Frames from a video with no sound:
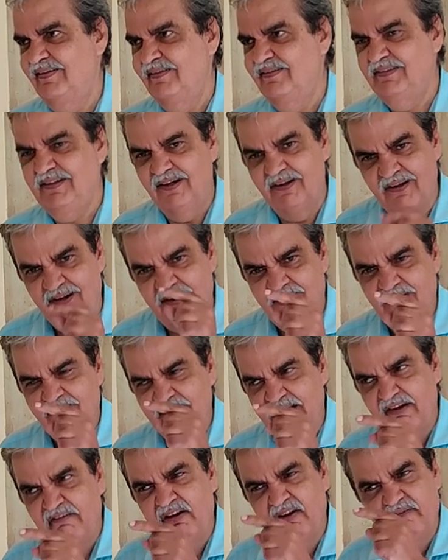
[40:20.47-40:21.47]
The herd
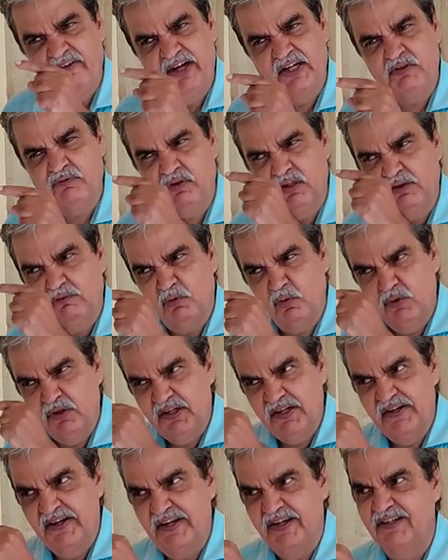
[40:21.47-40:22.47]
never waits for the
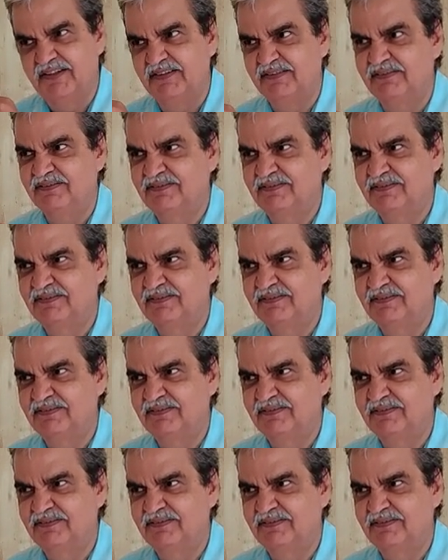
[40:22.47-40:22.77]
wounded deer.